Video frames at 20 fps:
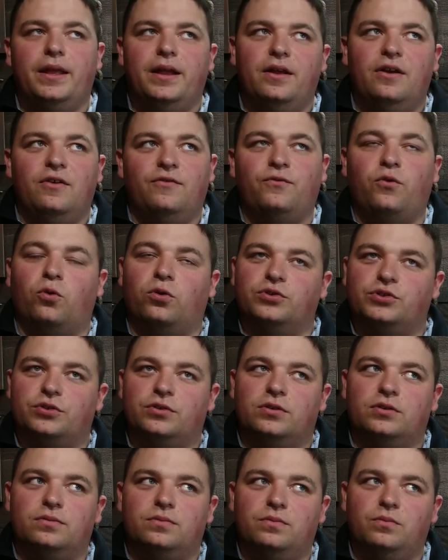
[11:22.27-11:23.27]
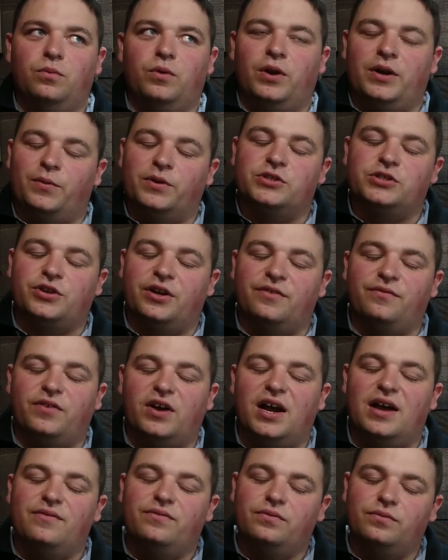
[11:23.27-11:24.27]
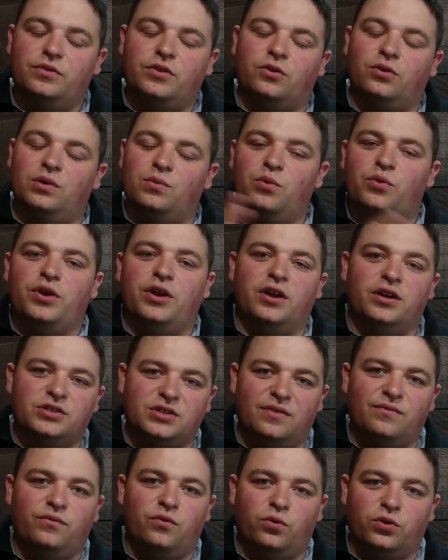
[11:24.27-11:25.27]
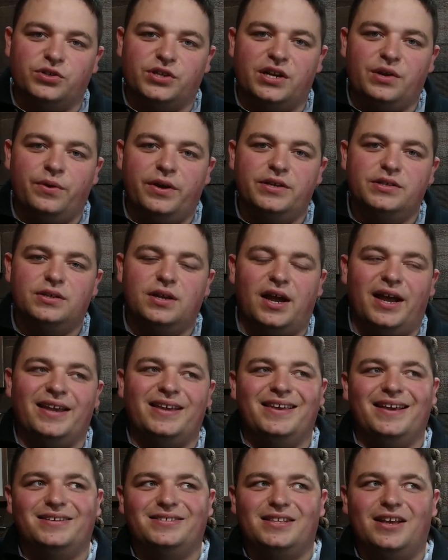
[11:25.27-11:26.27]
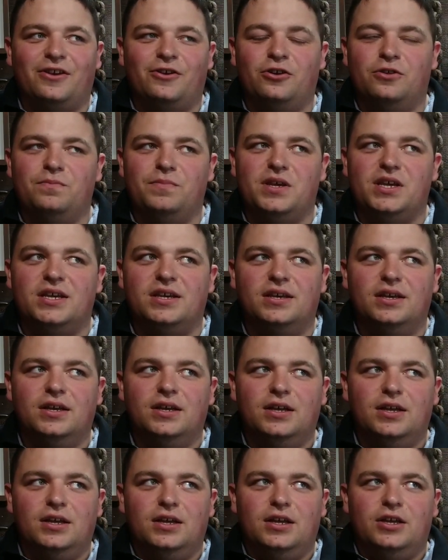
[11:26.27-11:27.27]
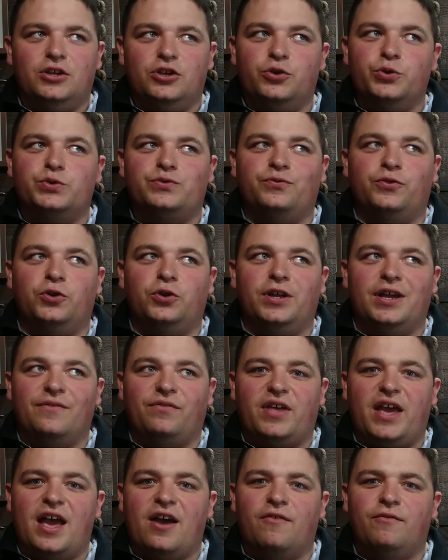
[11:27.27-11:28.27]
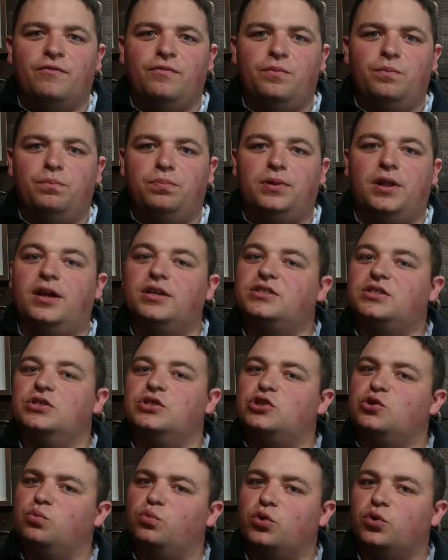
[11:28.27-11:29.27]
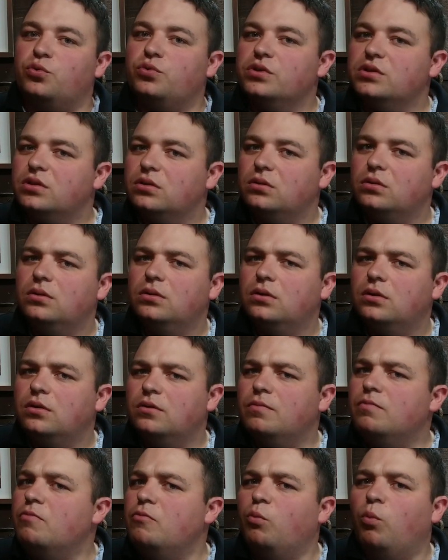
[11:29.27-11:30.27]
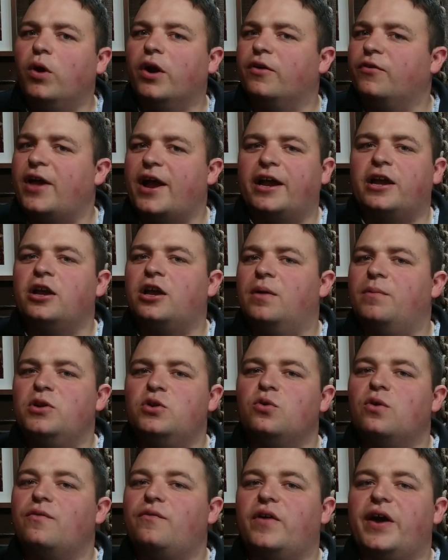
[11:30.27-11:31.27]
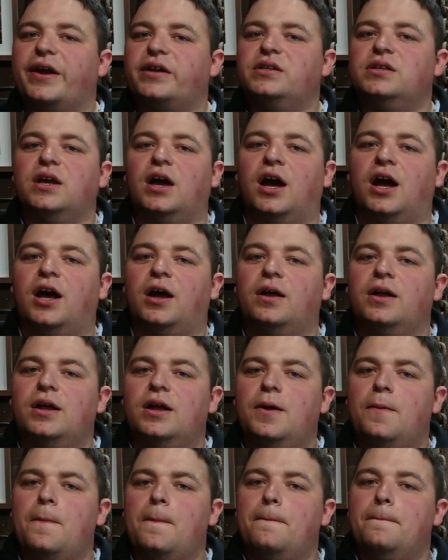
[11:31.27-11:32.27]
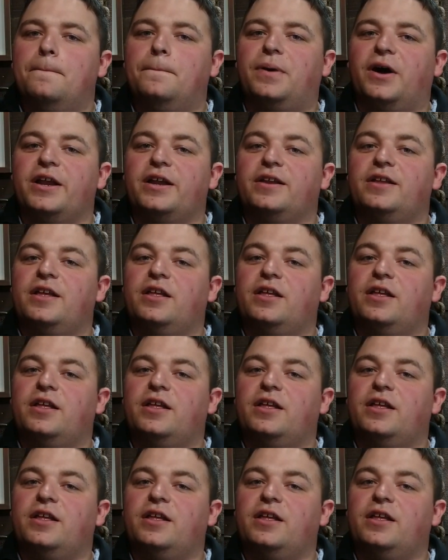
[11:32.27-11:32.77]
4s are, when with strength 5, they're only wounding us on 4s anyways. I guess that could be useful if they have pluses to wound, where that could come into effect. But